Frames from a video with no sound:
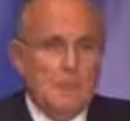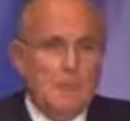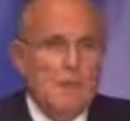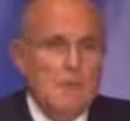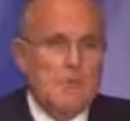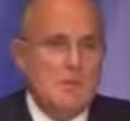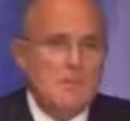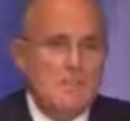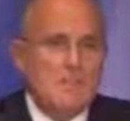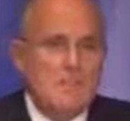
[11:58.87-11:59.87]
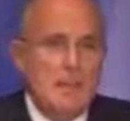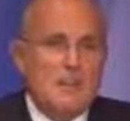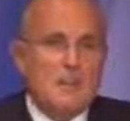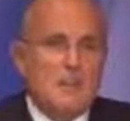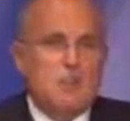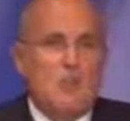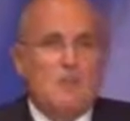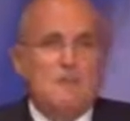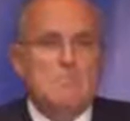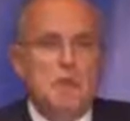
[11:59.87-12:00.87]
Remember, these sanctions
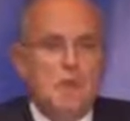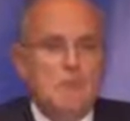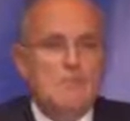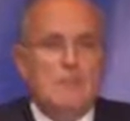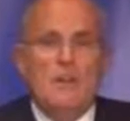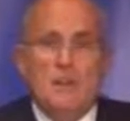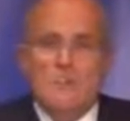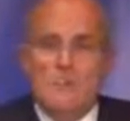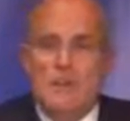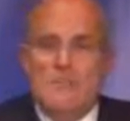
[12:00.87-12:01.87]
were imposed on